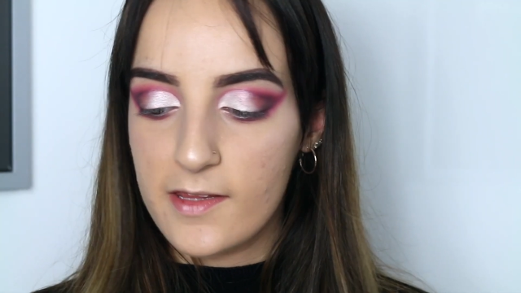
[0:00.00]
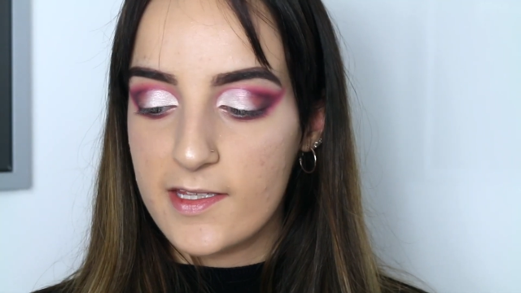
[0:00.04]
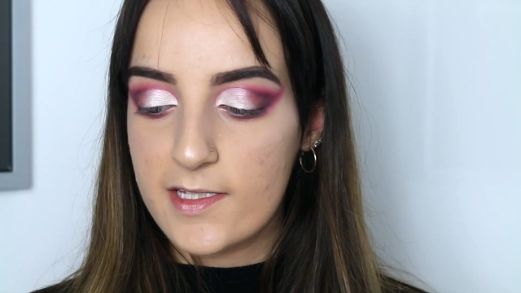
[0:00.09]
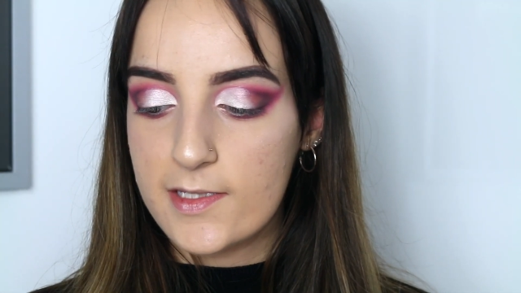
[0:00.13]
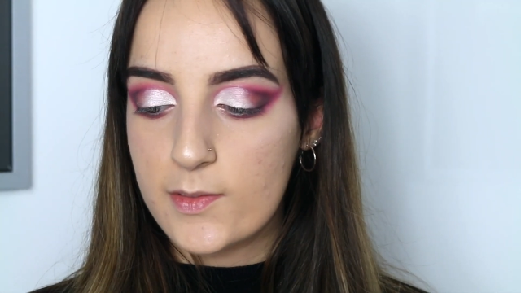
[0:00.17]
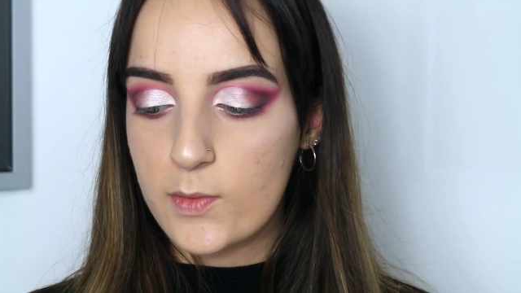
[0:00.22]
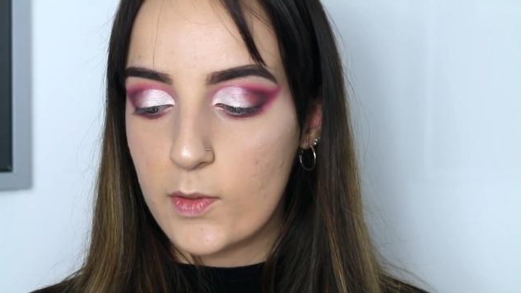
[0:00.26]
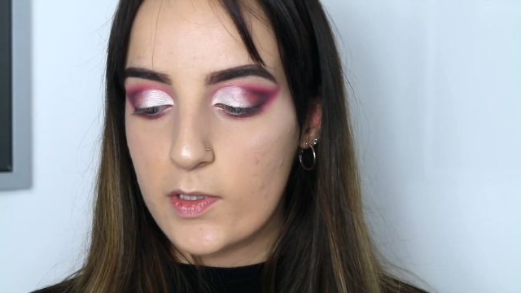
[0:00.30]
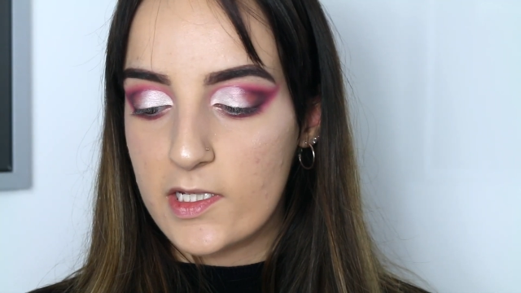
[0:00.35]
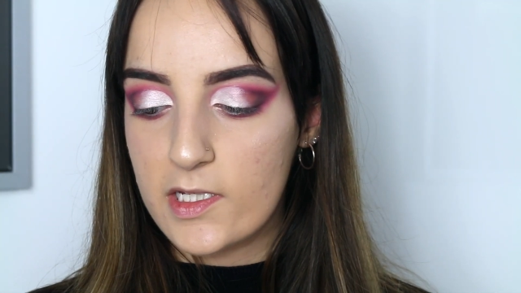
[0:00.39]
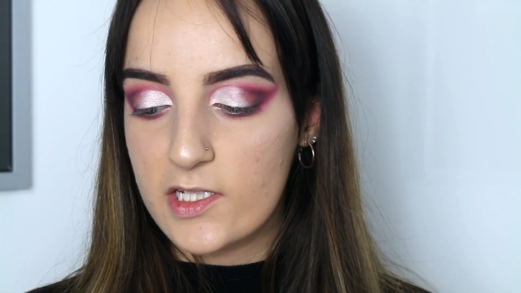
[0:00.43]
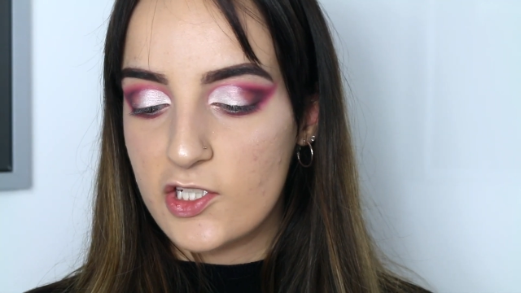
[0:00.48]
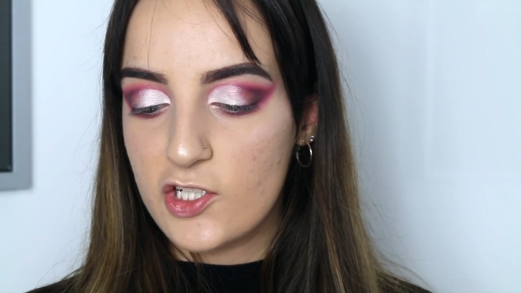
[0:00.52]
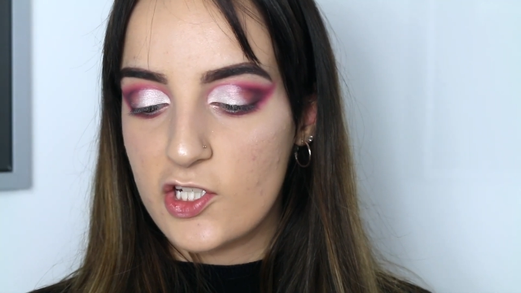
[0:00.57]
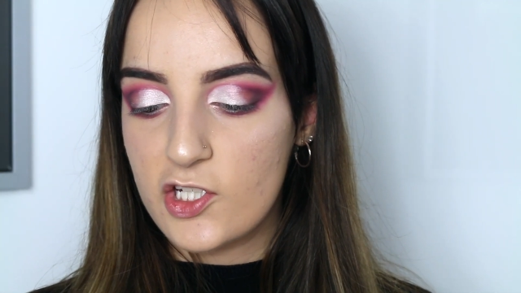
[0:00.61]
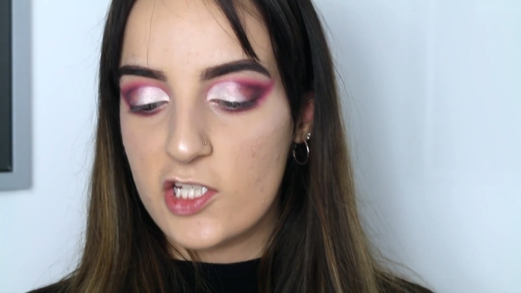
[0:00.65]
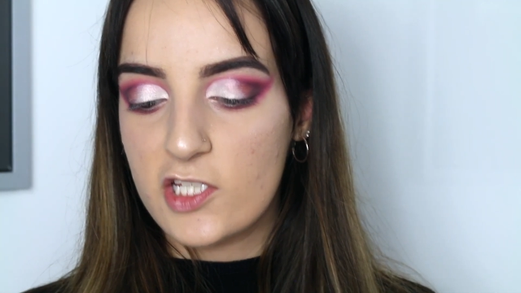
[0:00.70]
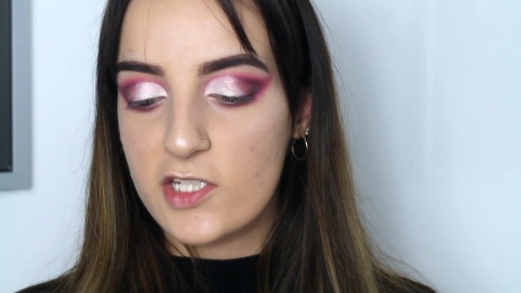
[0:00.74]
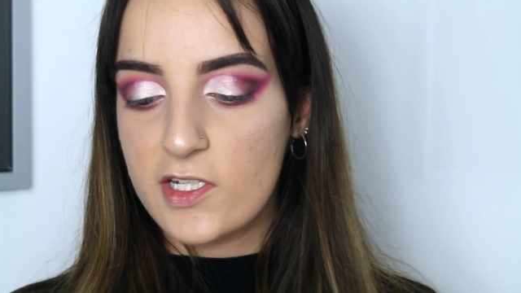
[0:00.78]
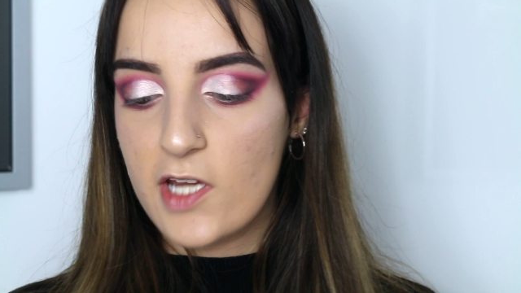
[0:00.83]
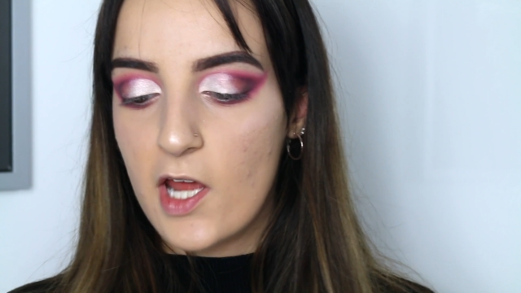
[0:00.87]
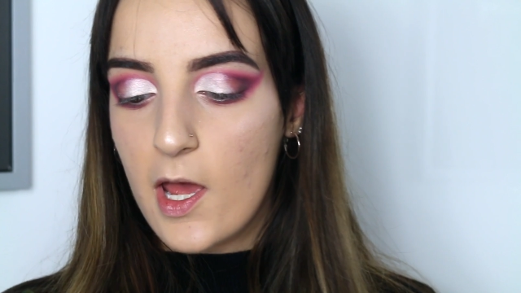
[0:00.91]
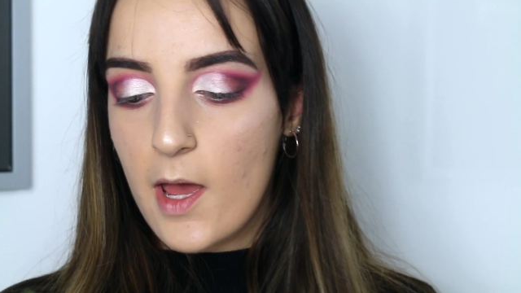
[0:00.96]
This one is
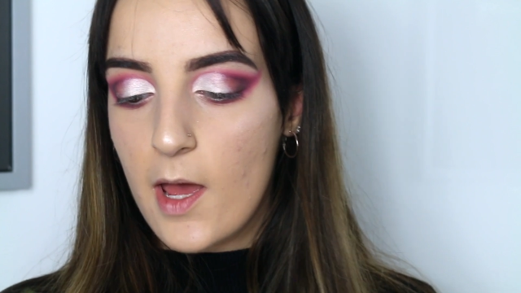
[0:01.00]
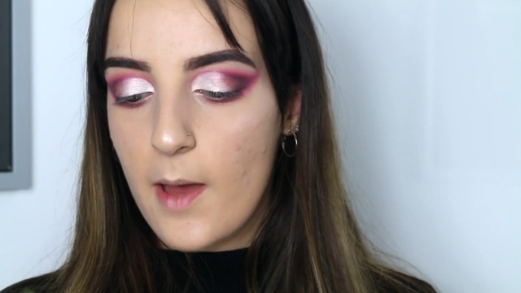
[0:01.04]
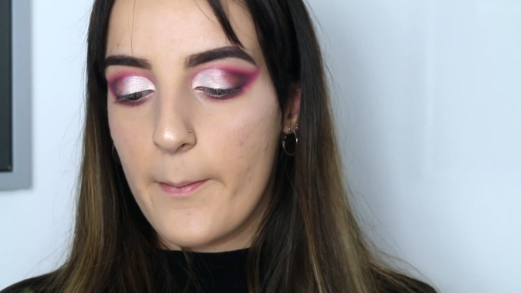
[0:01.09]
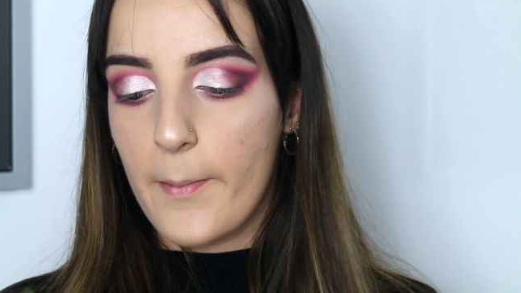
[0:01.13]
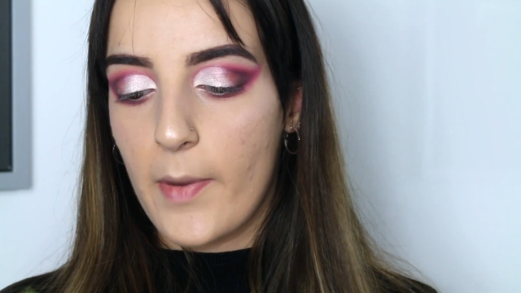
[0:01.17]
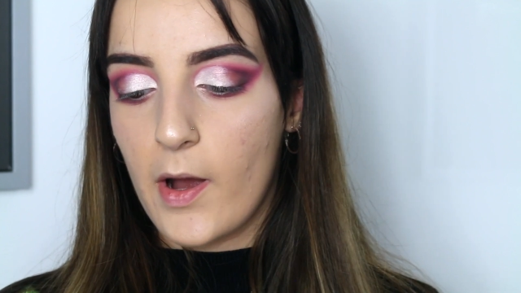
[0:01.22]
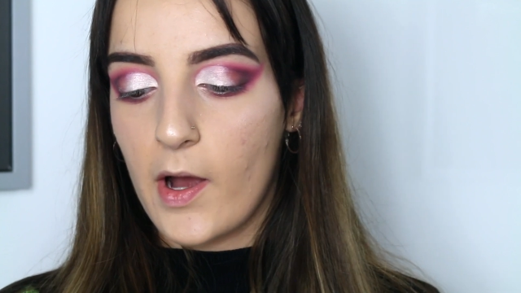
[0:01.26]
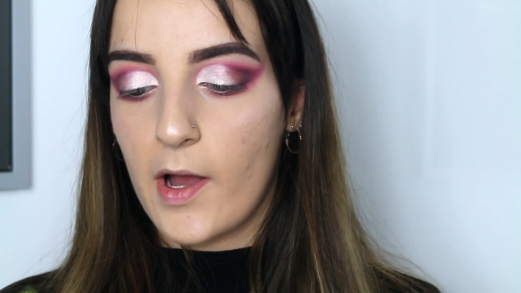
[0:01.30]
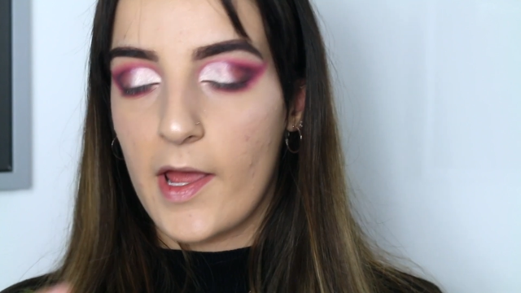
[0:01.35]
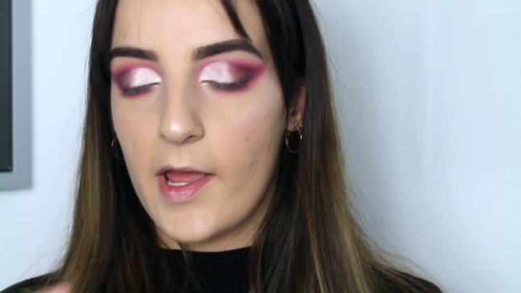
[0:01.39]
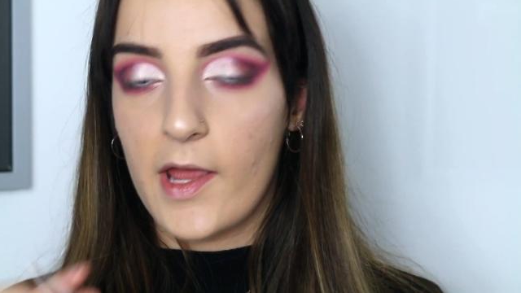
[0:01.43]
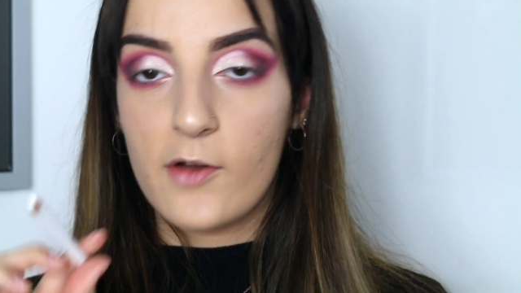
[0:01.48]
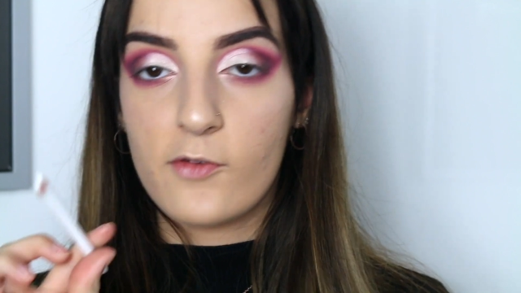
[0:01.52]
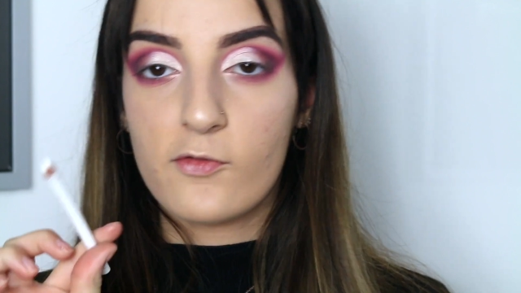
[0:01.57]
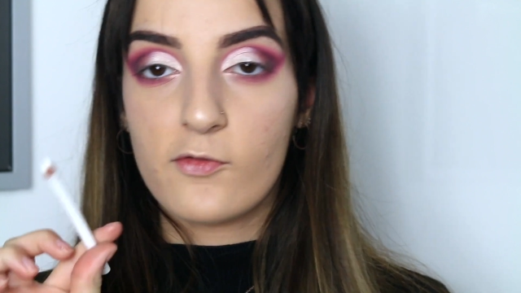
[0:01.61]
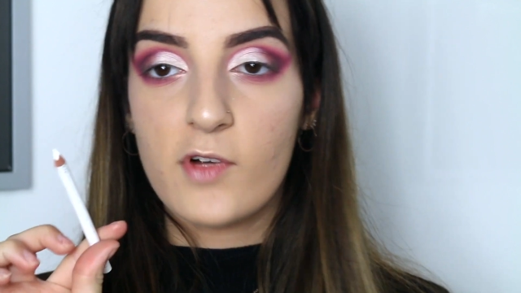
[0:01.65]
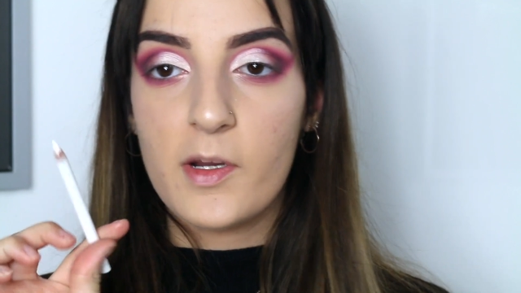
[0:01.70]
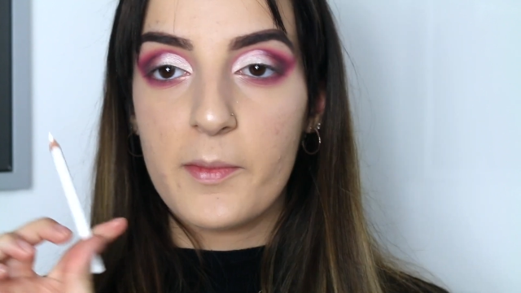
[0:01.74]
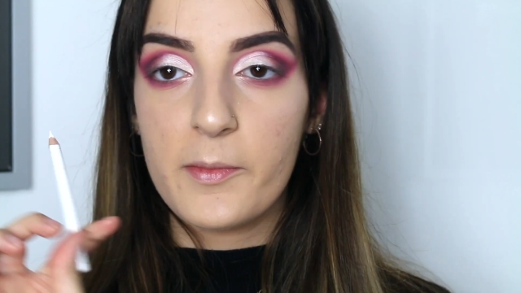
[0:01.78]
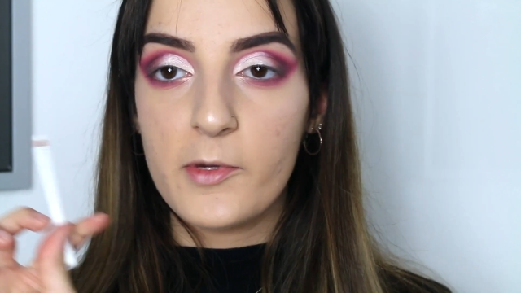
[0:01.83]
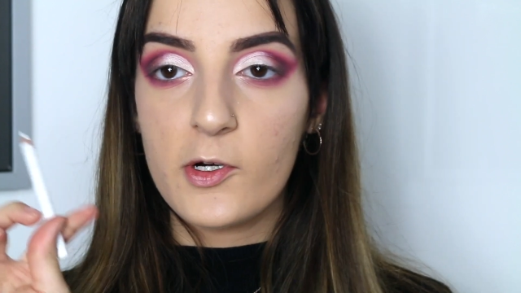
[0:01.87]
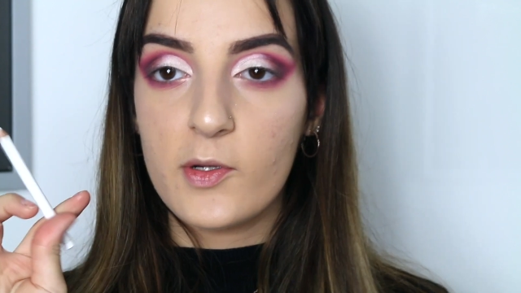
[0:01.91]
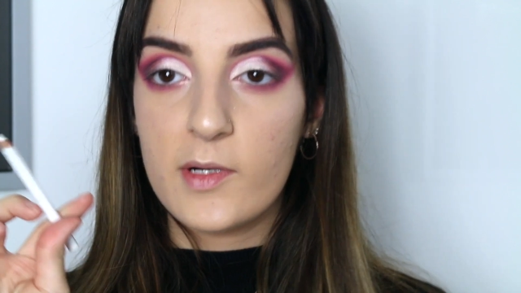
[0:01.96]
just by
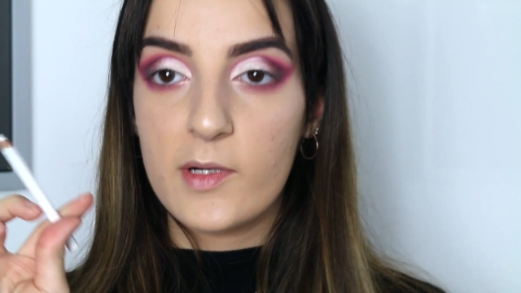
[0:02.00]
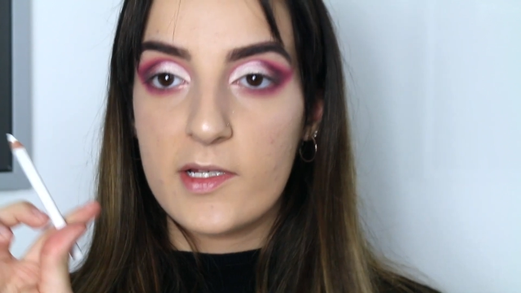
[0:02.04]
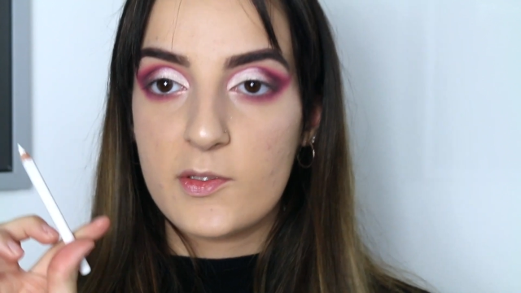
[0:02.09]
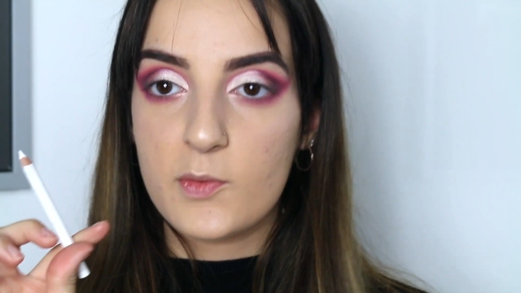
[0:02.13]
Rimmel.